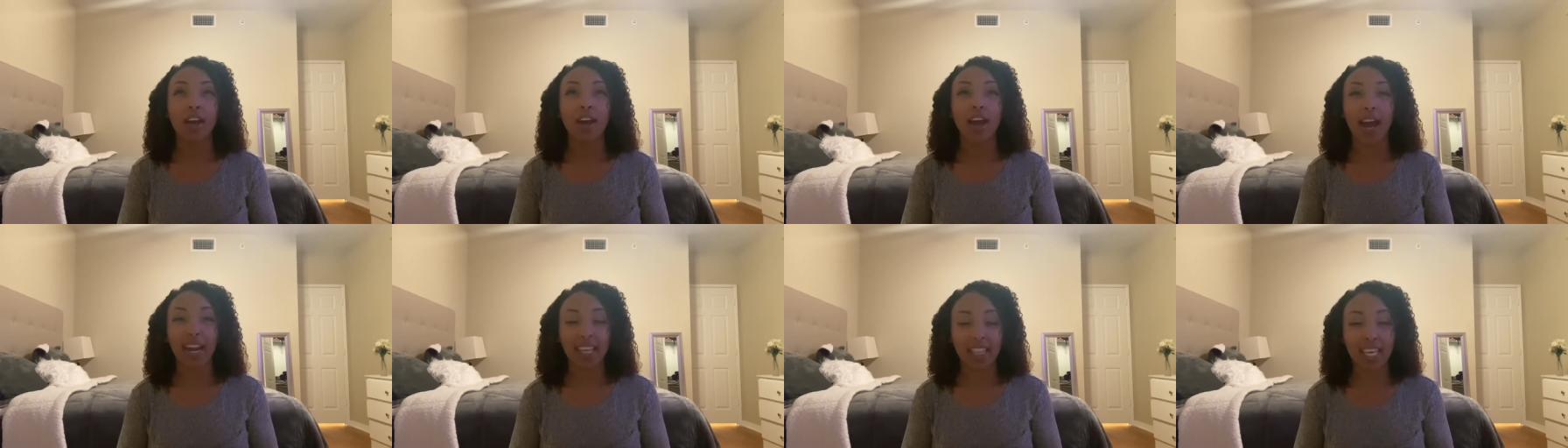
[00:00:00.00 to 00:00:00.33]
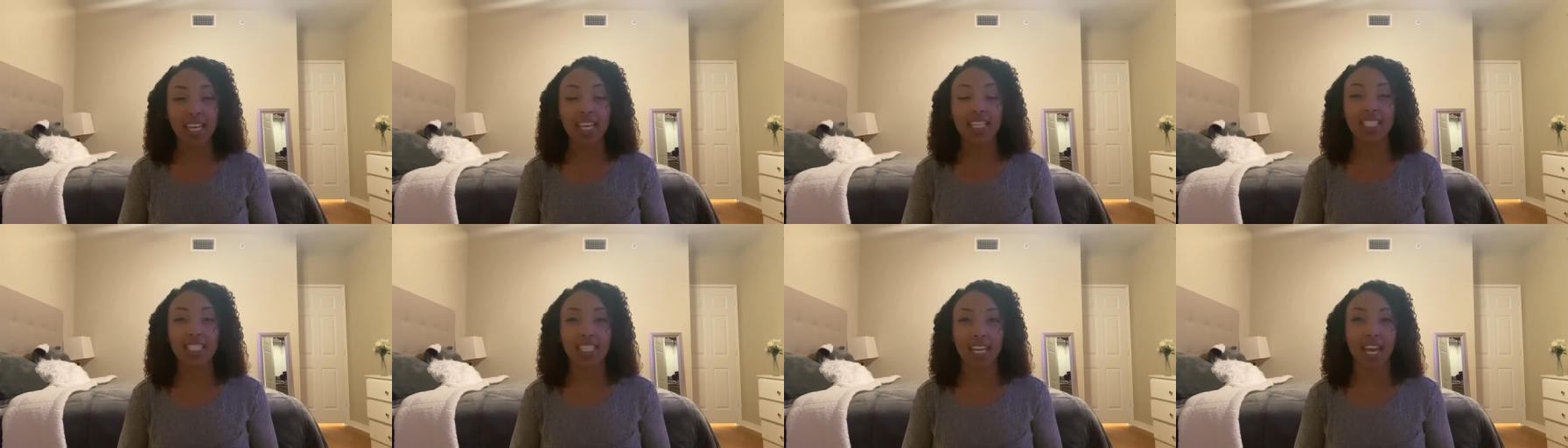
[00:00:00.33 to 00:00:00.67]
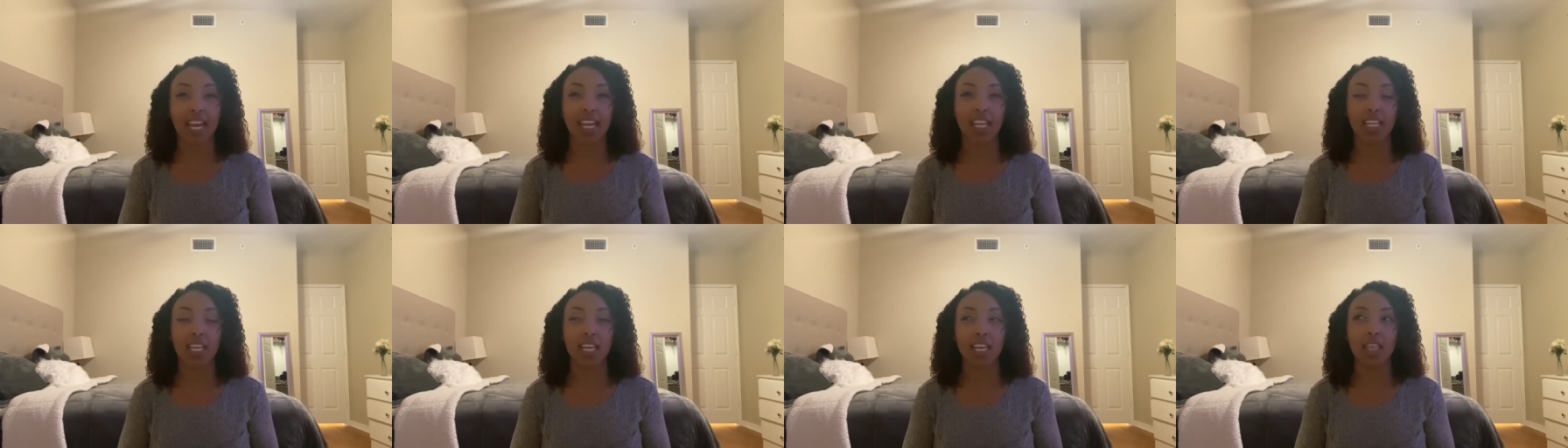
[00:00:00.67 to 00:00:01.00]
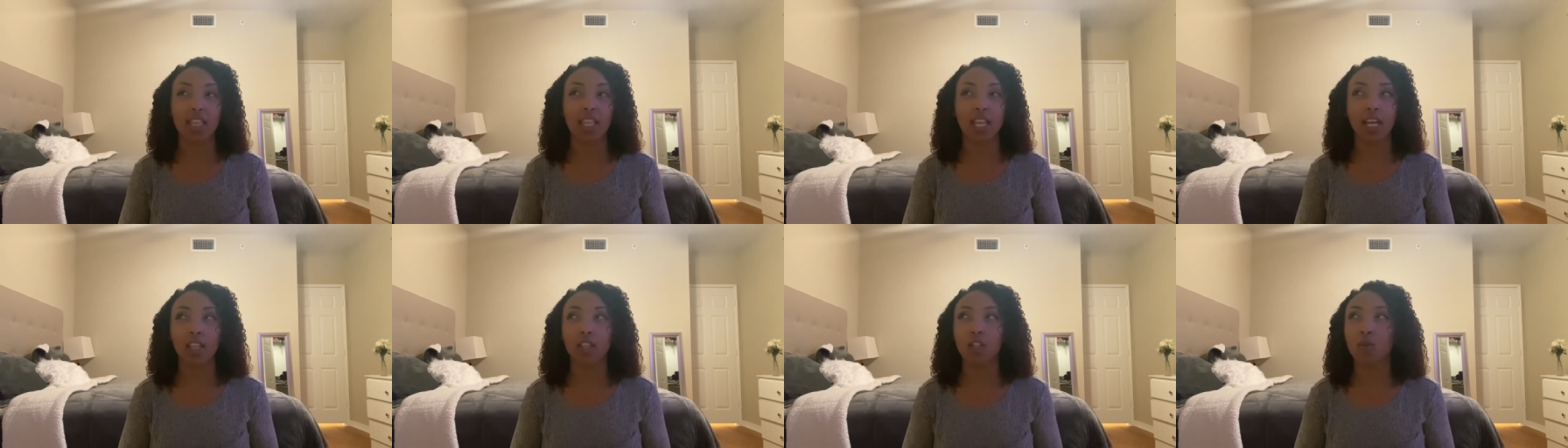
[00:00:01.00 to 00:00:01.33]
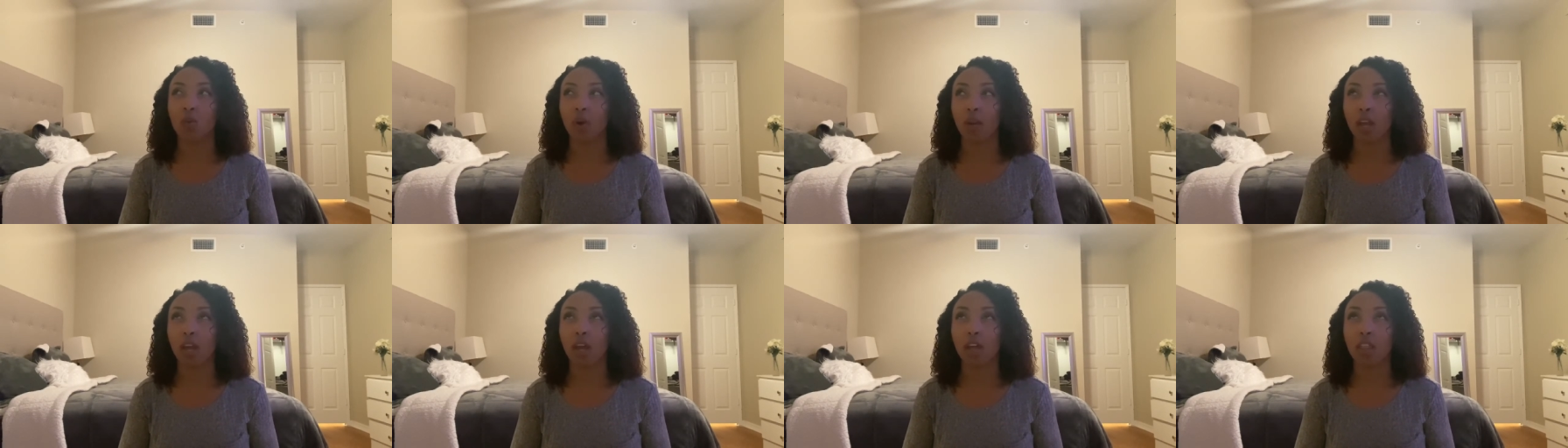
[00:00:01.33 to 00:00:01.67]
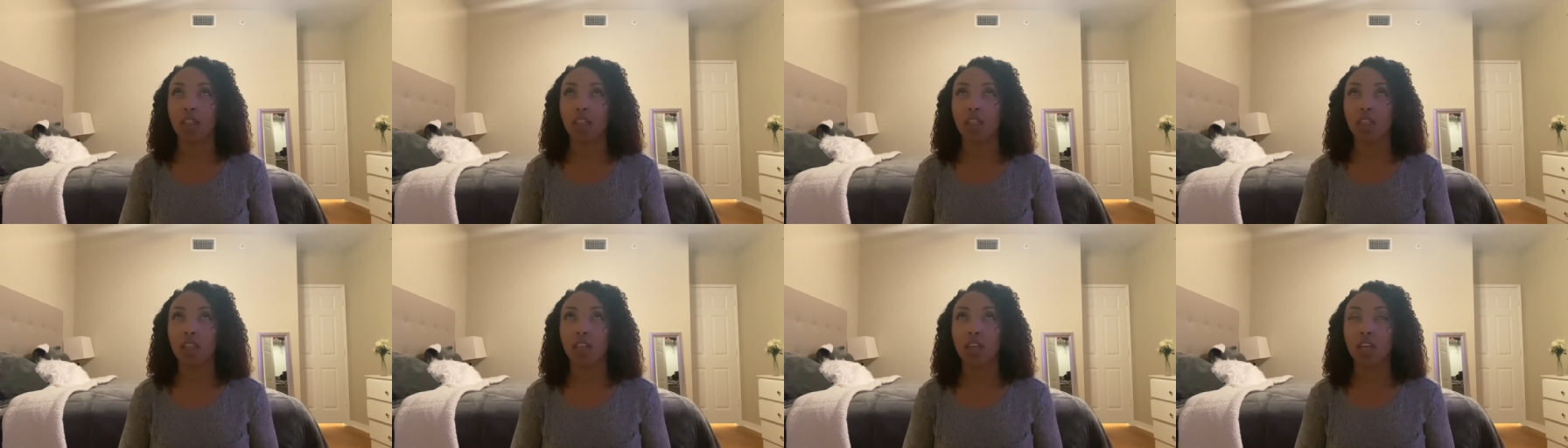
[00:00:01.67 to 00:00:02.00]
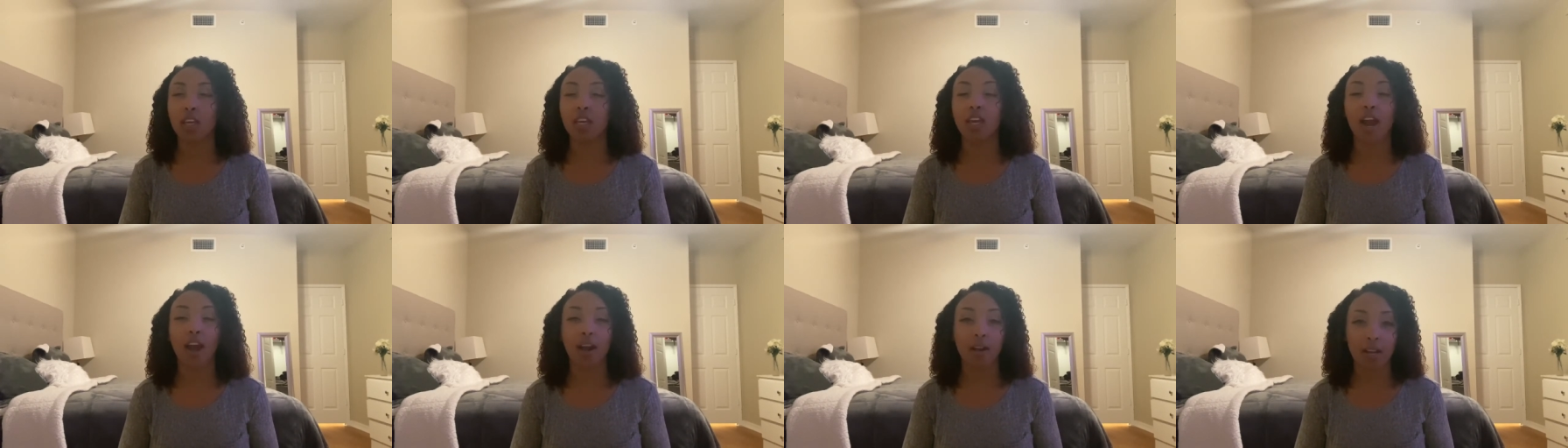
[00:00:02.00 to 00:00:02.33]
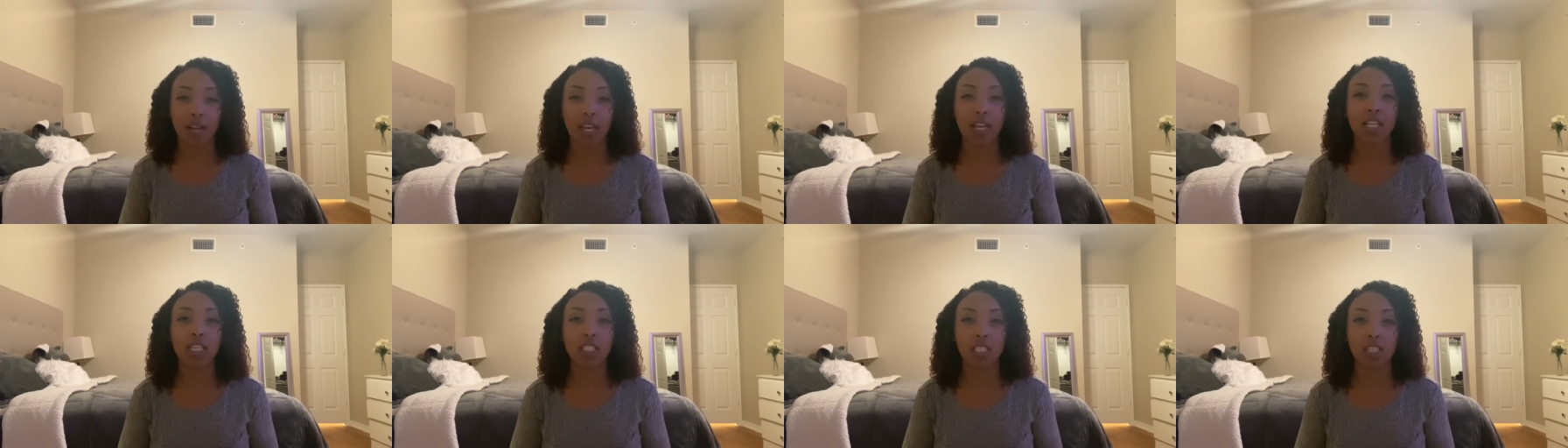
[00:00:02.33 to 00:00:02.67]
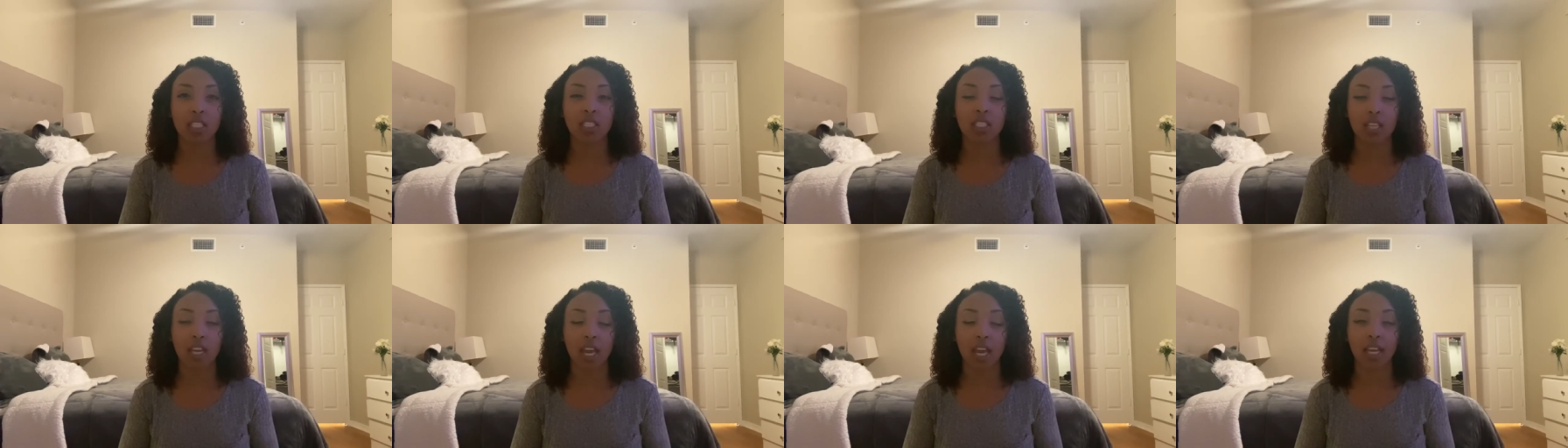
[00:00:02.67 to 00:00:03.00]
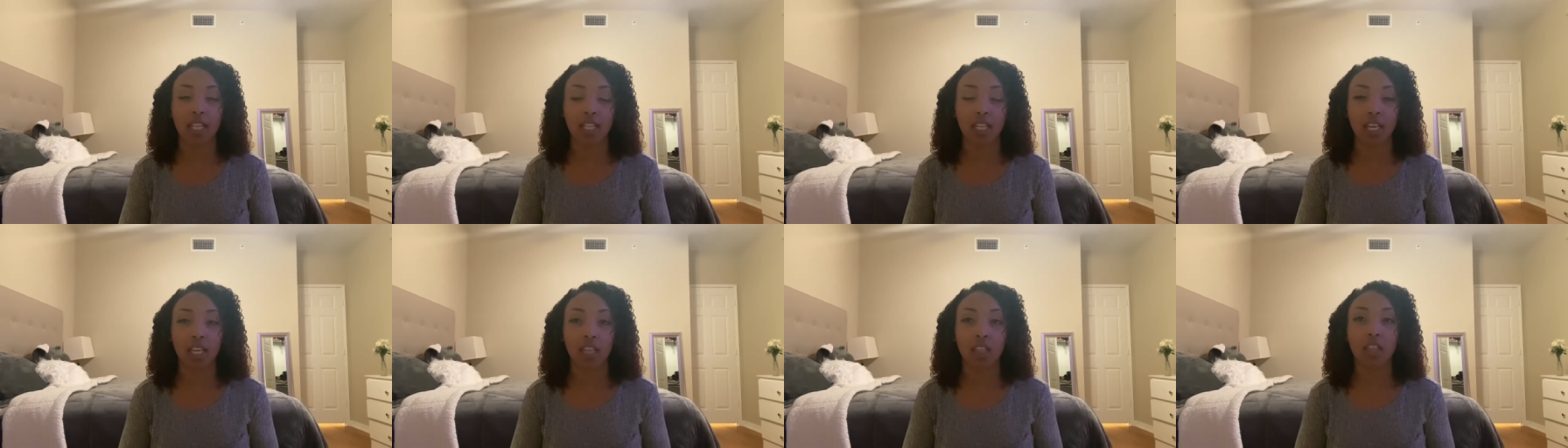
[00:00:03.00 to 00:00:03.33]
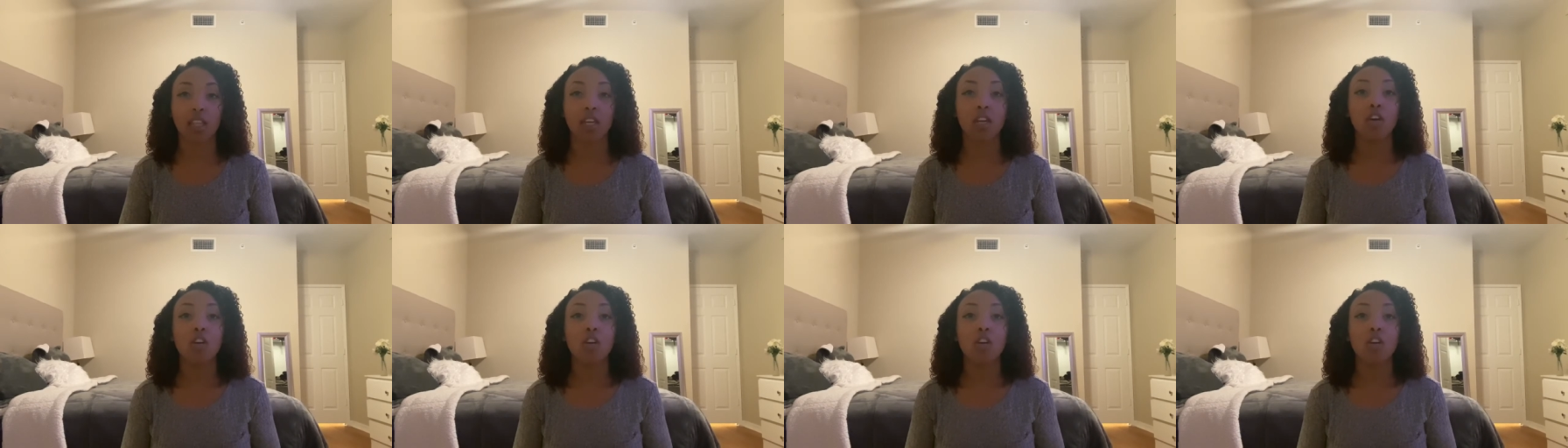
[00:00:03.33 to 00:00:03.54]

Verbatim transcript: I think it's the 18th, not the 20th. Yeah, it is the 18th.